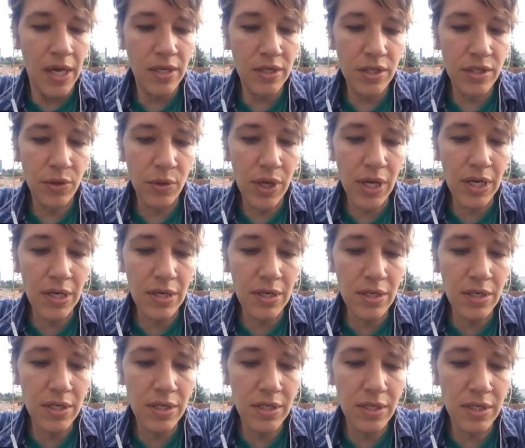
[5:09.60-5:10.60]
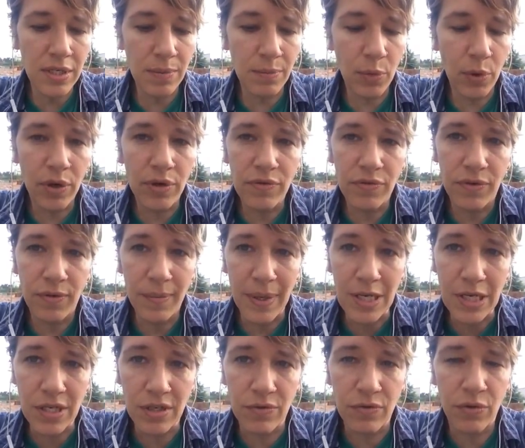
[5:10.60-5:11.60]
So here's some more
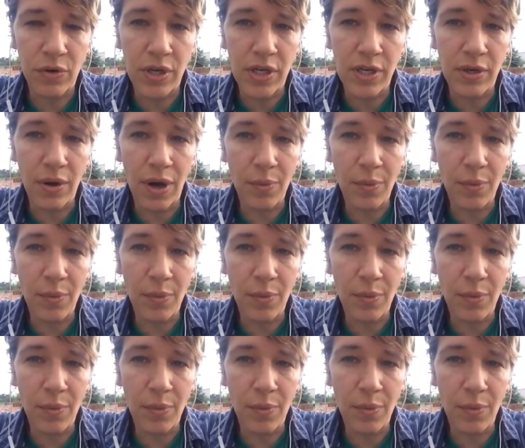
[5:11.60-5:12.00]
information for you.